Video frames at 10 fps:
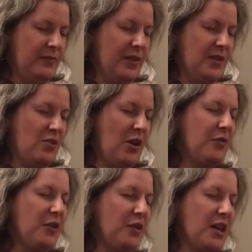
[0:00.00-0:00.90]
So I
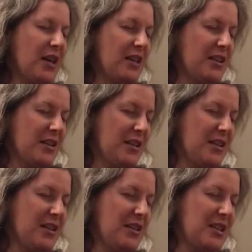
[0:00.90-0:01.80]
feel like
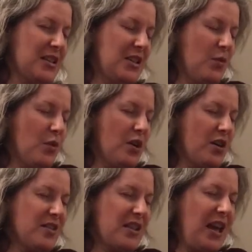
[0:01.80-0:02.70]
the C words
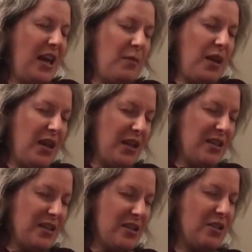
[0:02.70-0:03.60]
came in and
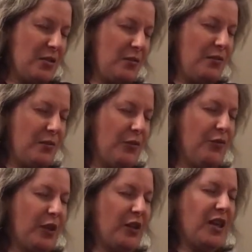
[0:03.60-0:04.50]
started
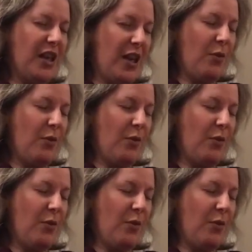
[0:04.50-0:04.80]
filling, and when it